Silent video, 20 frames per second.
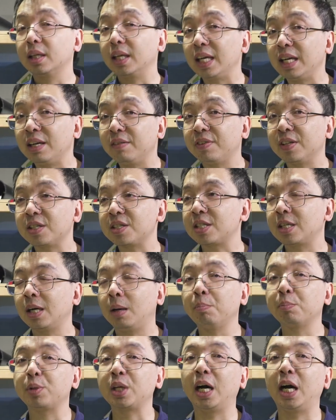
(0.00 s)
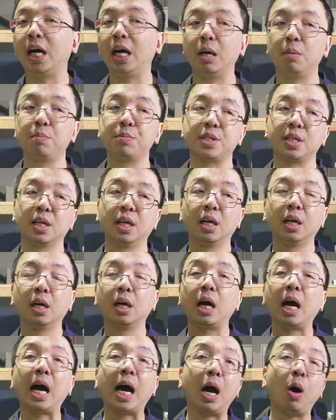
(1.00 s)
even sometimes
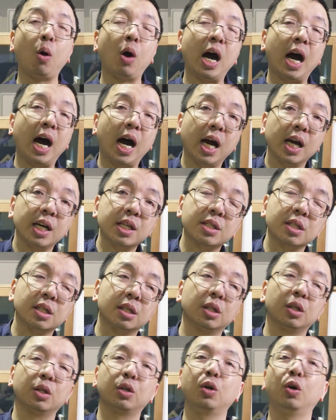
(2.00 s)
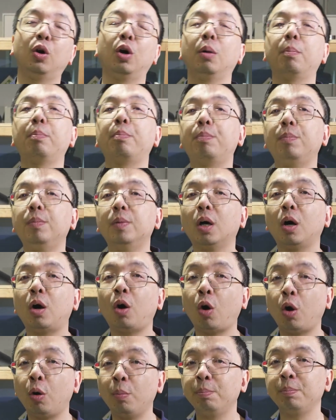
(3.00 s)
how high your
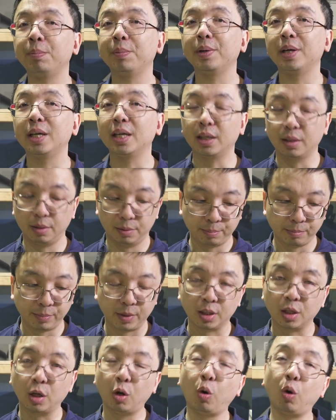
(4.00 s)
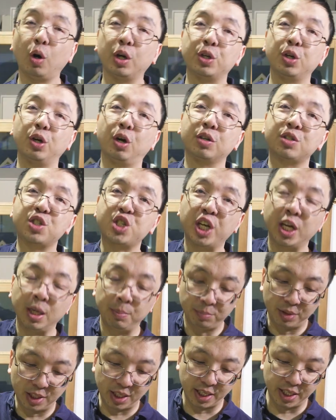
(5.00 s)
home or your
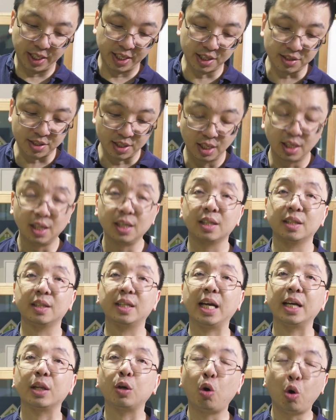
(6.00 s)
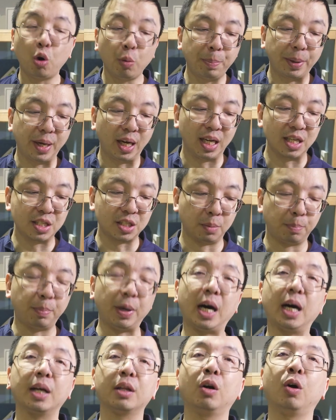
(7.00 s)
chimneys that all plays a
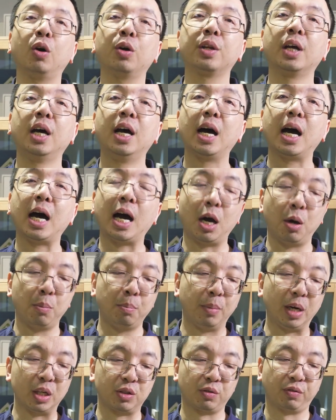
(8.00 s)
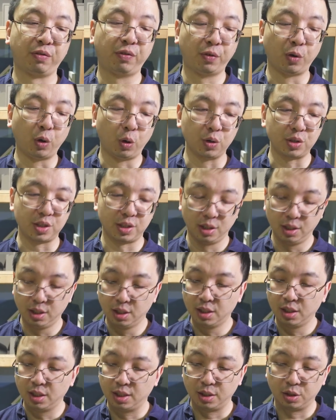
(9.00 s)
part on how much force
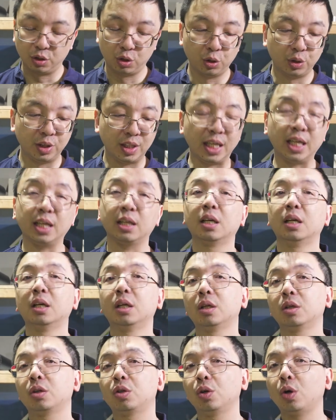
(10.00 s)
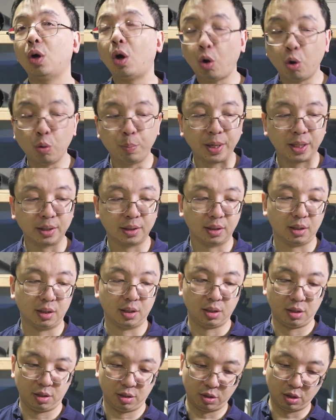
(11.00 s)
you need to open
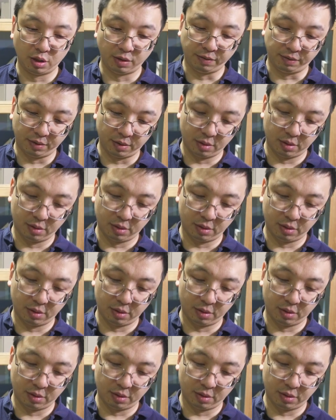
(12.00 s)
the